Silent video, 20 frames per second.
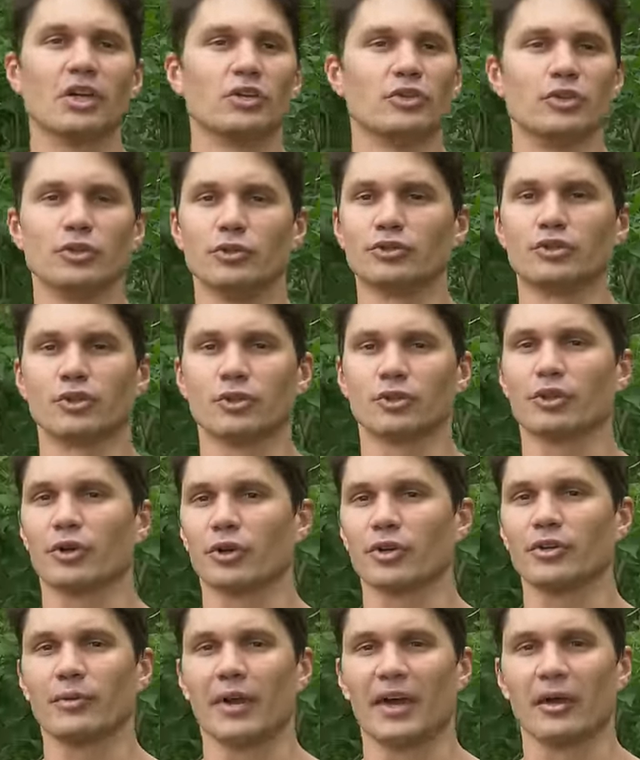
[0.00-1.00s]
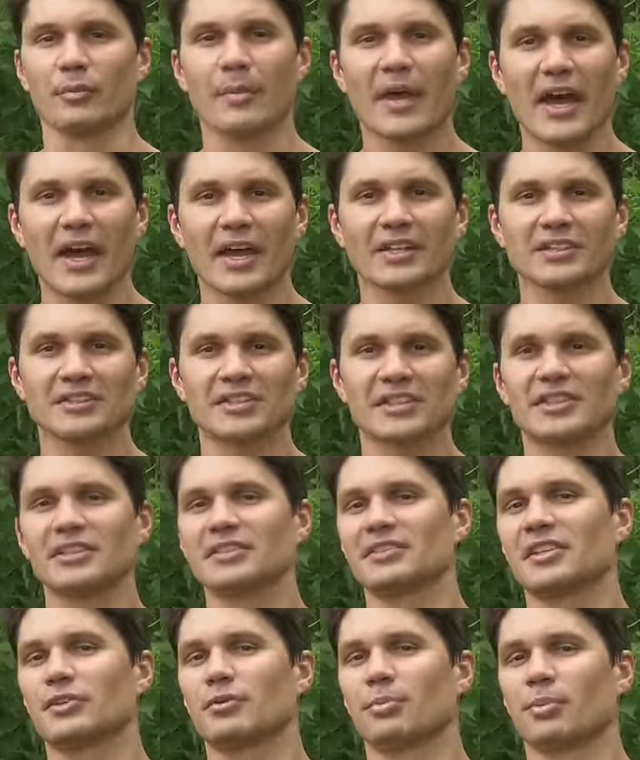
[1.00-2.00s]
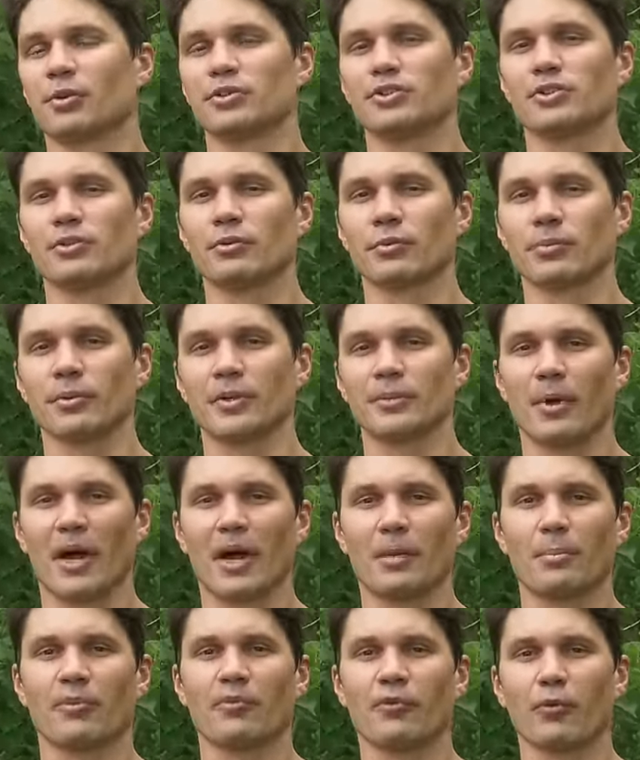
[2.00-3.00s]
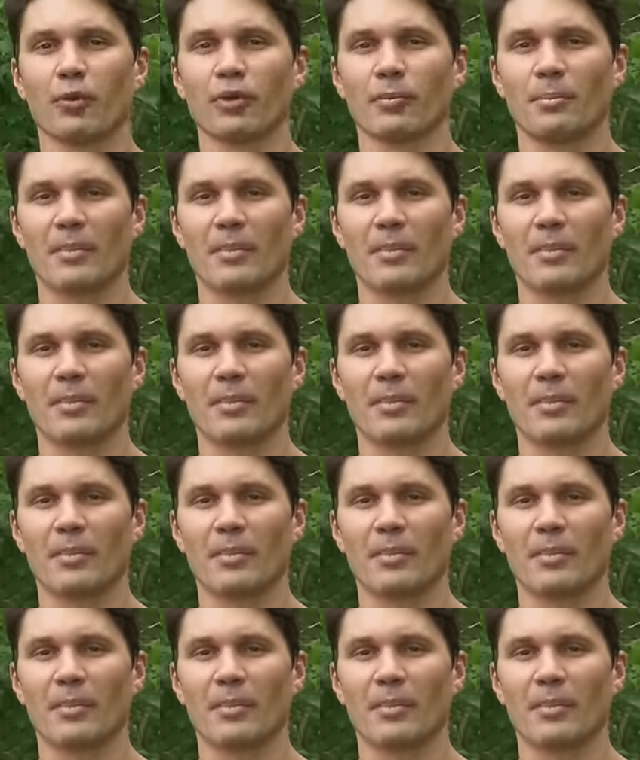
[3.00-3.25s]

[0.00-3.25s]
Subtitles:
use your 30-round magazines that you presumably bought before the